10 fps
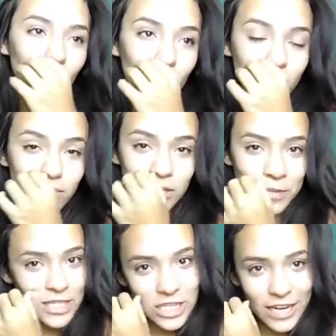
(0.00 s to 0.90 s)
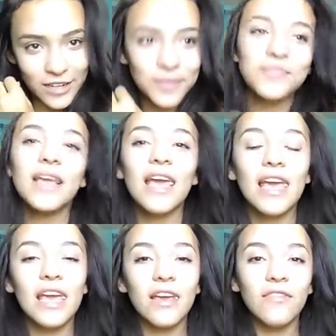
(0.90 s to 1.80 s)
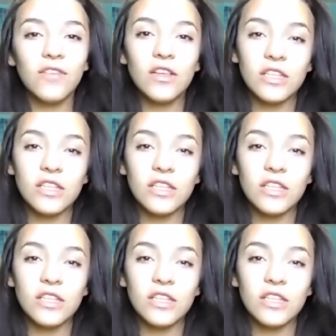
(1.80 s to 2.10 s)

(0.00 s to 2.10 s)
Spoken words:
Welcome to my channel. If